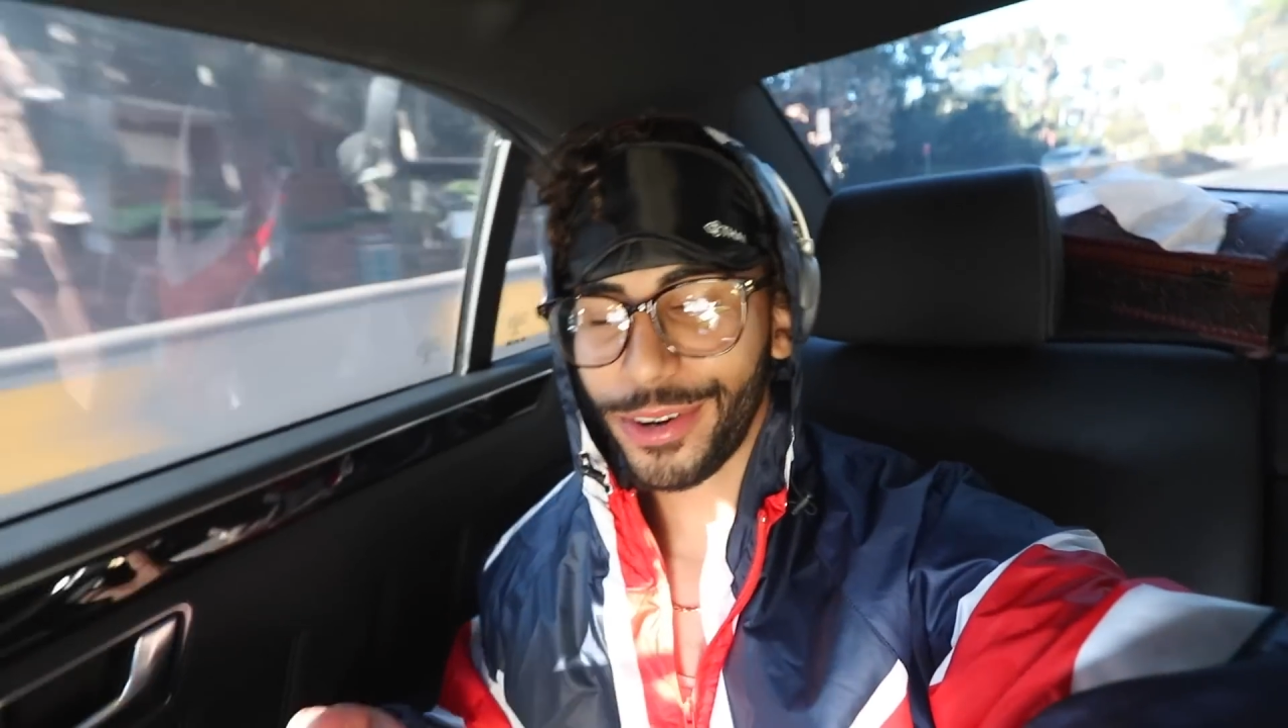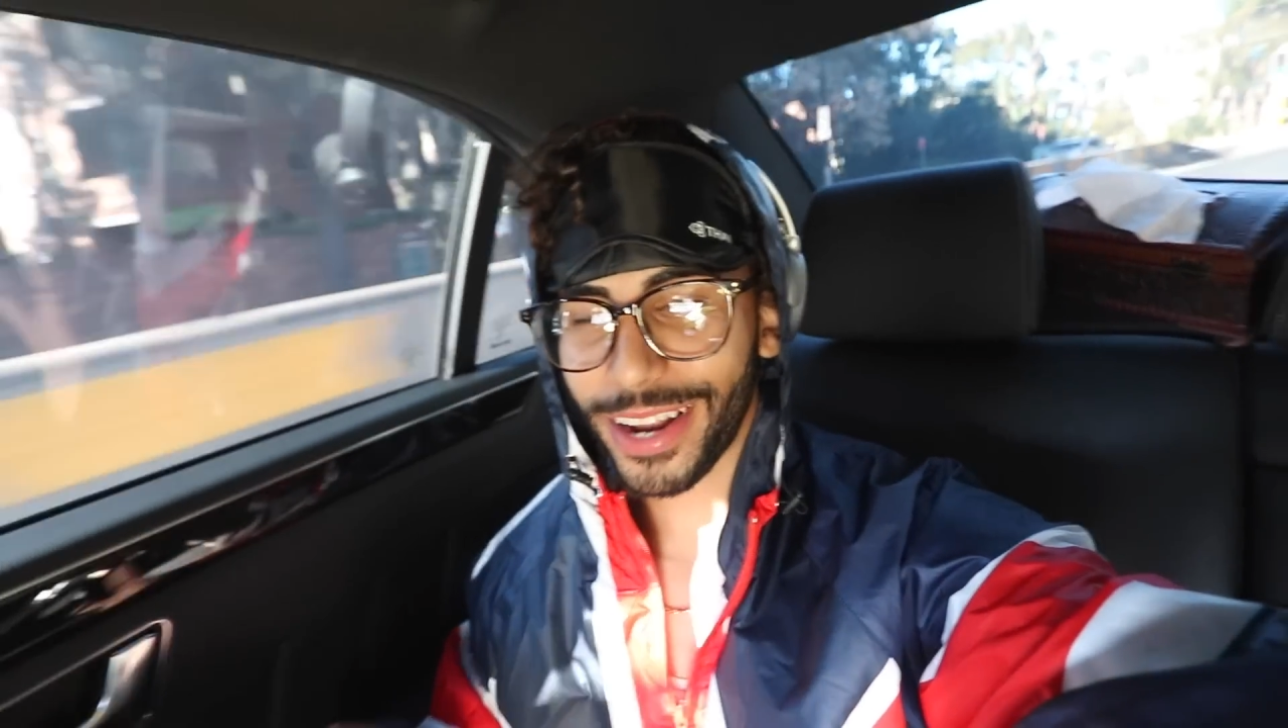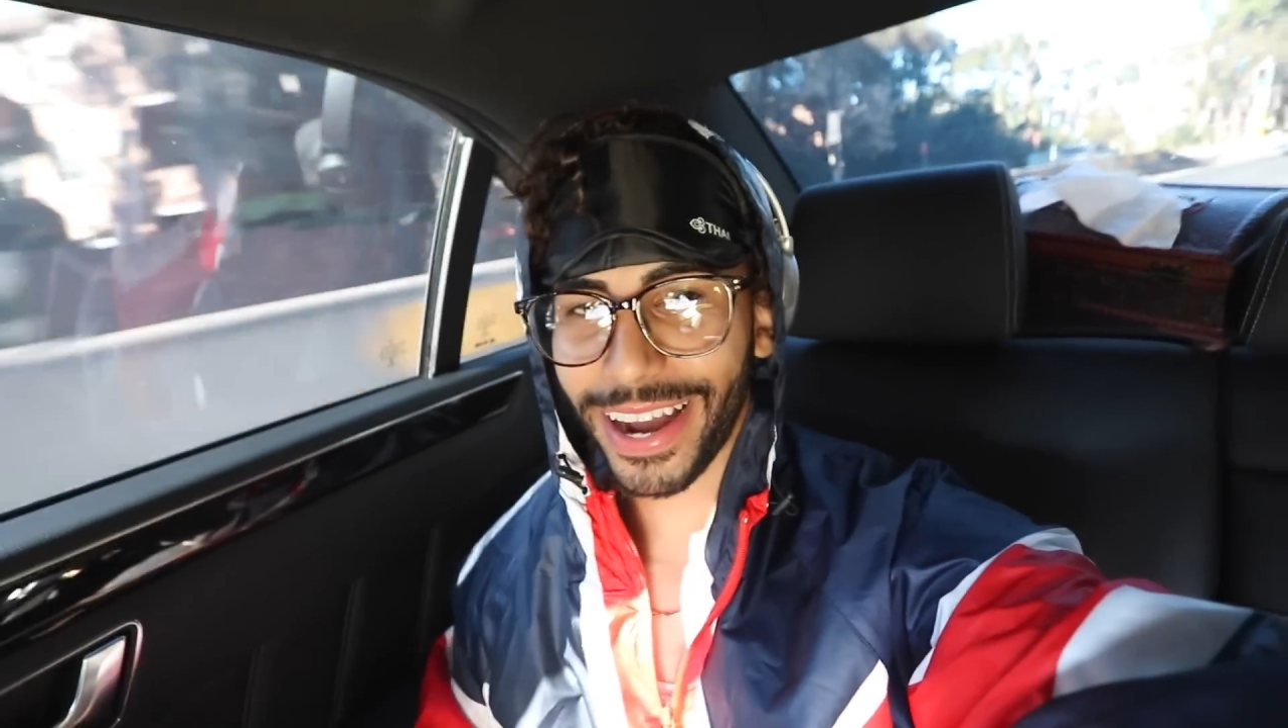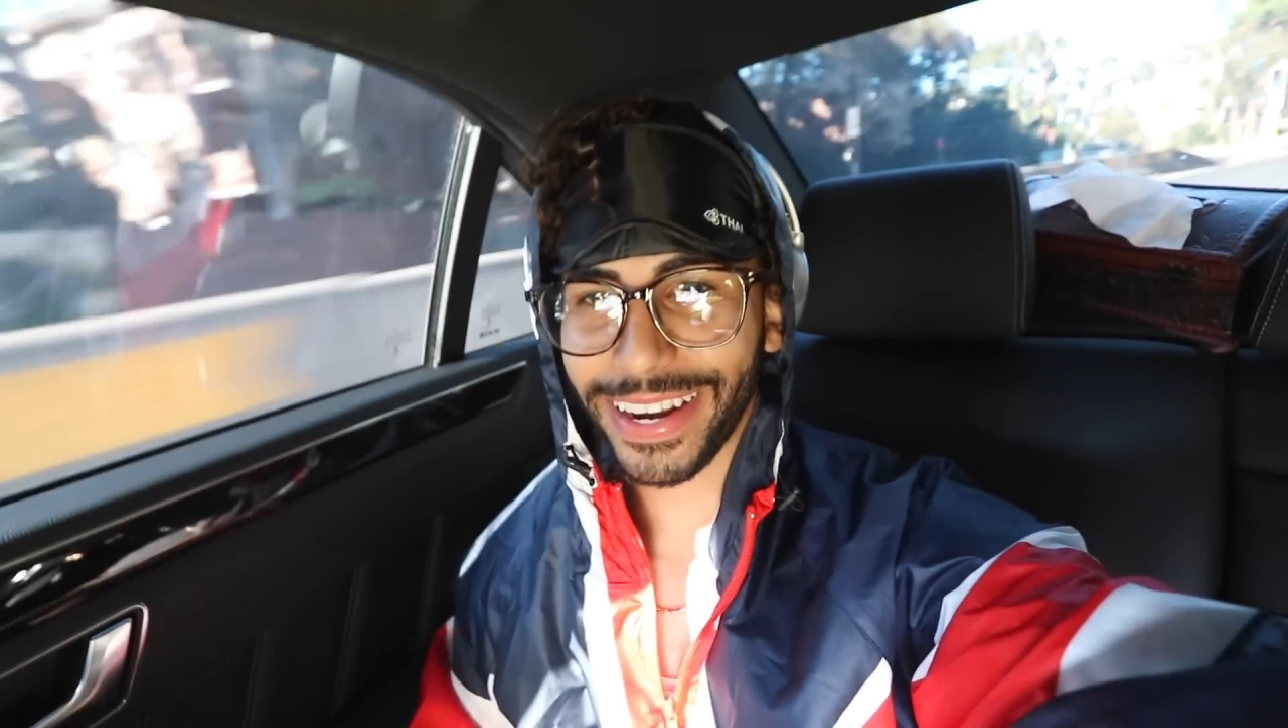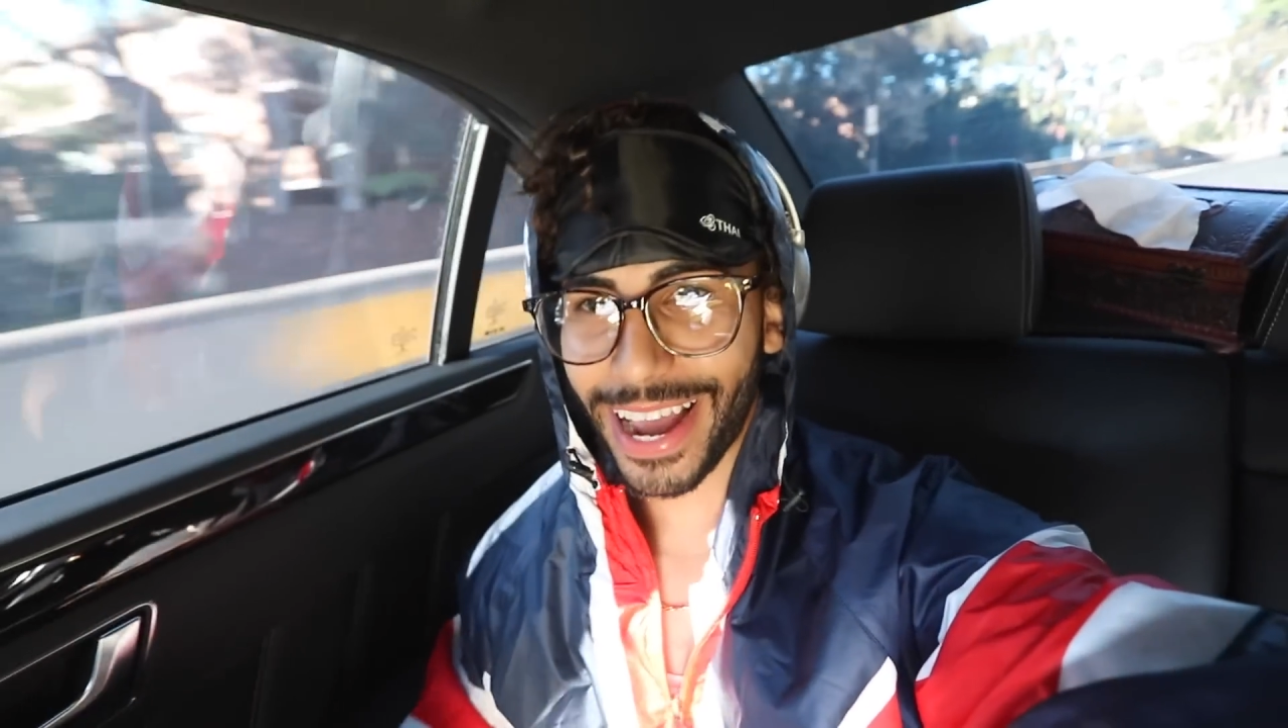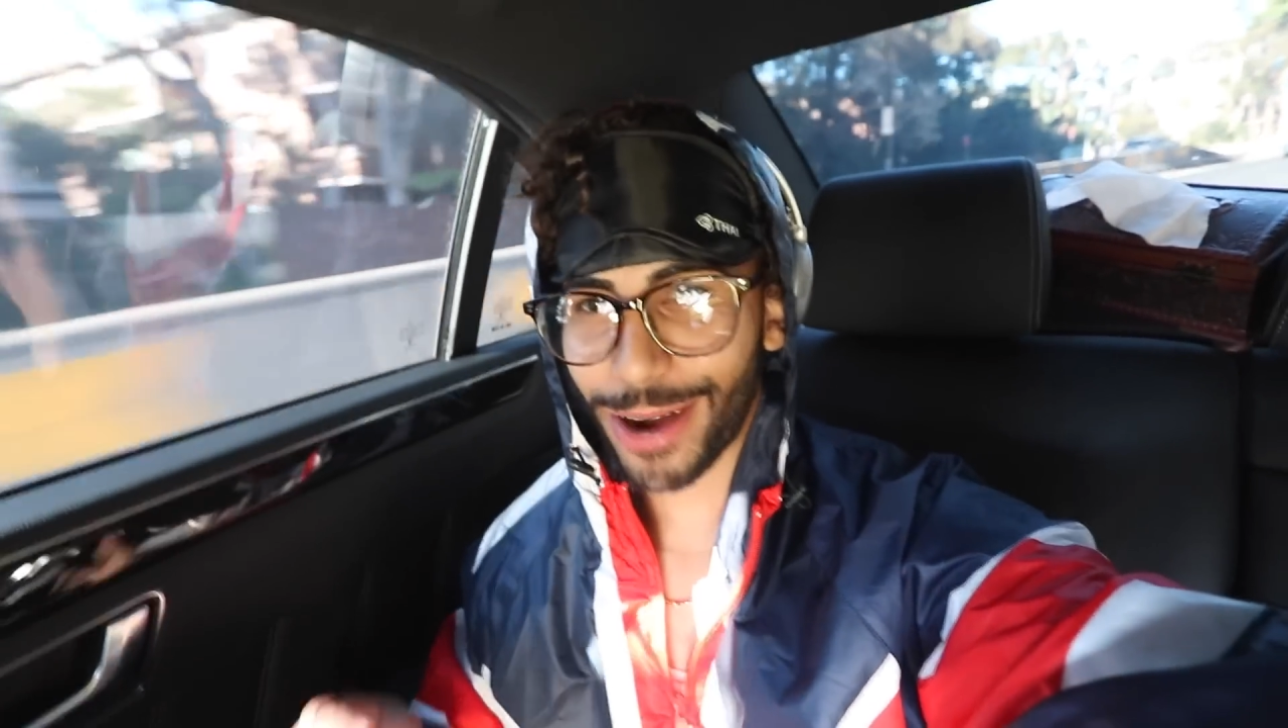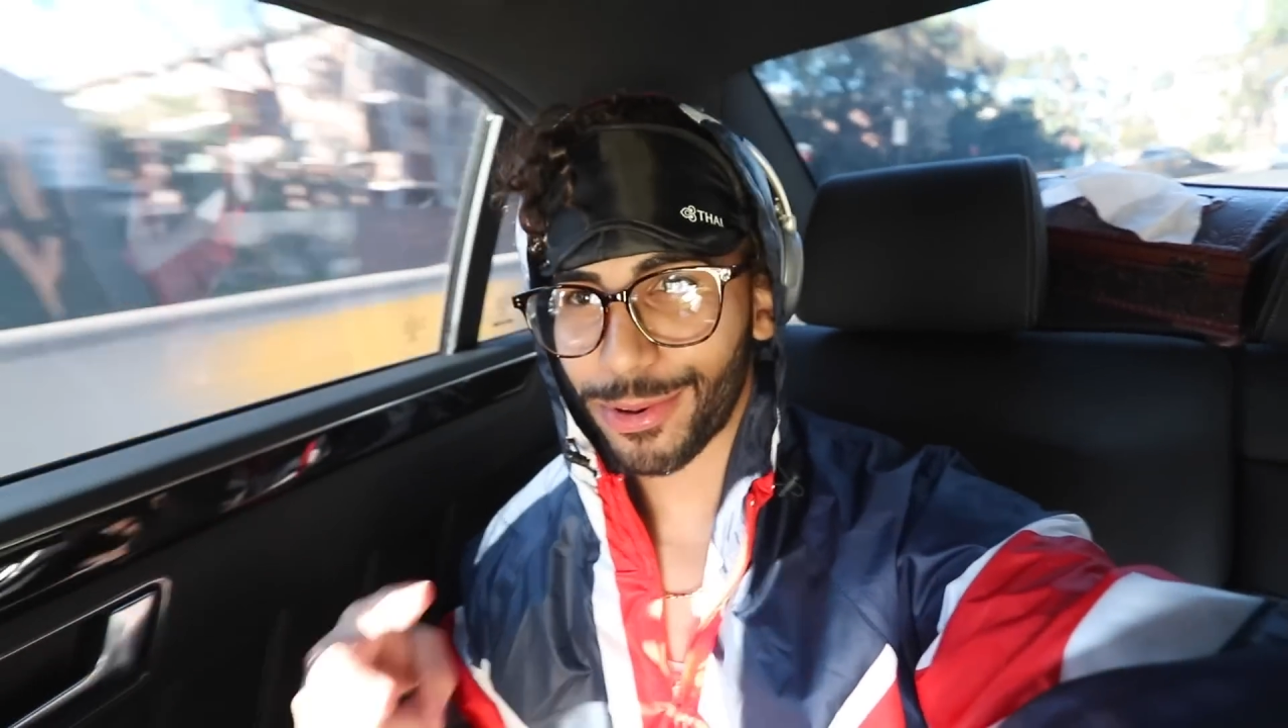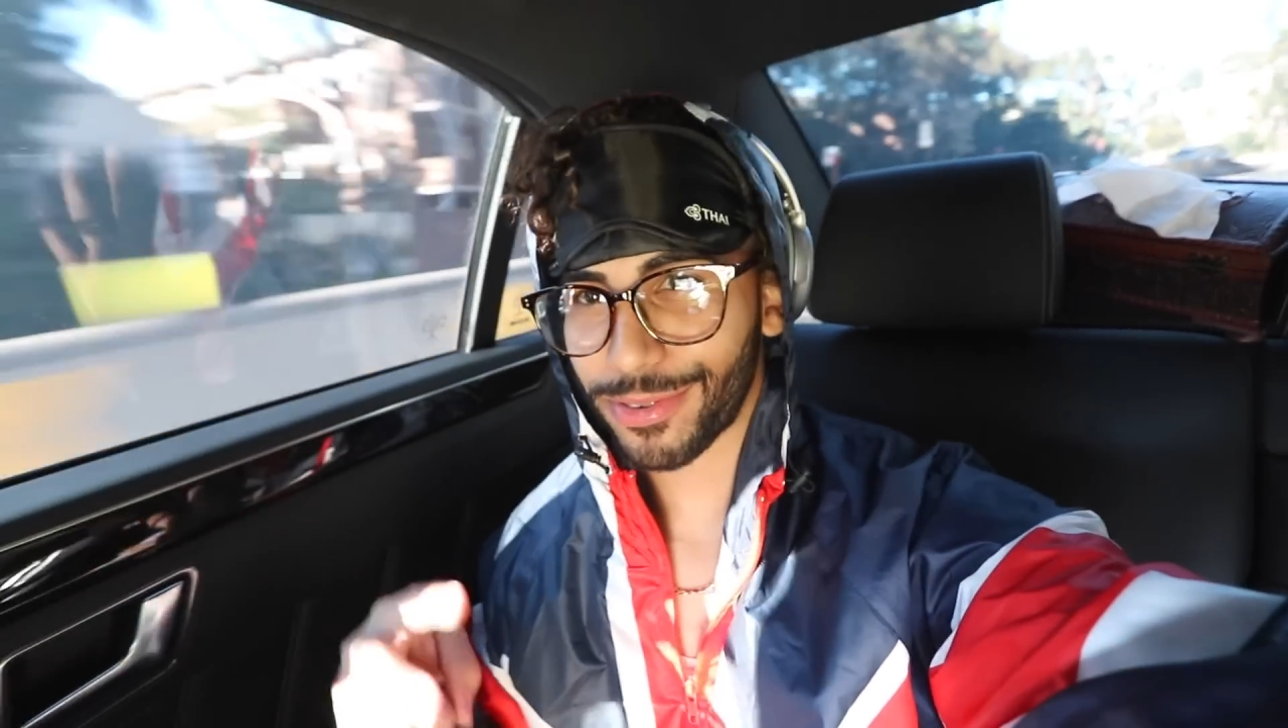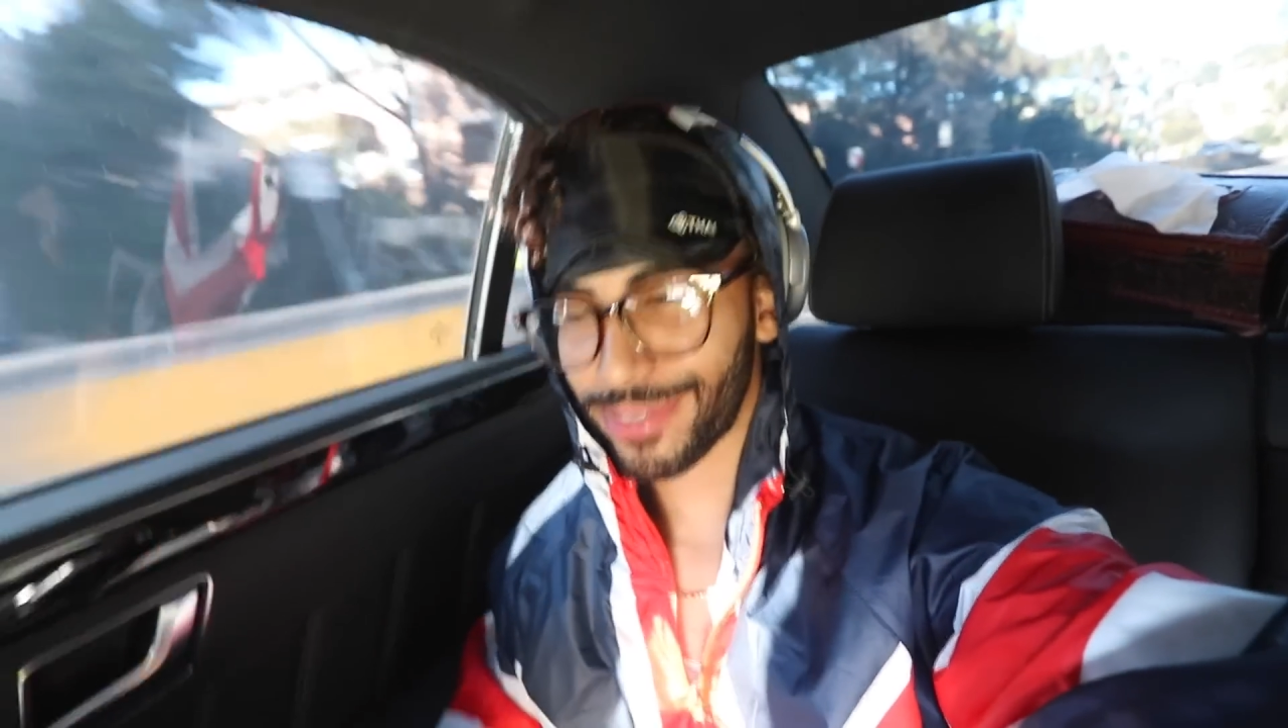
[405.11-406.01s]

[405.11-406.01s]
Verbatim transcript: 9-hour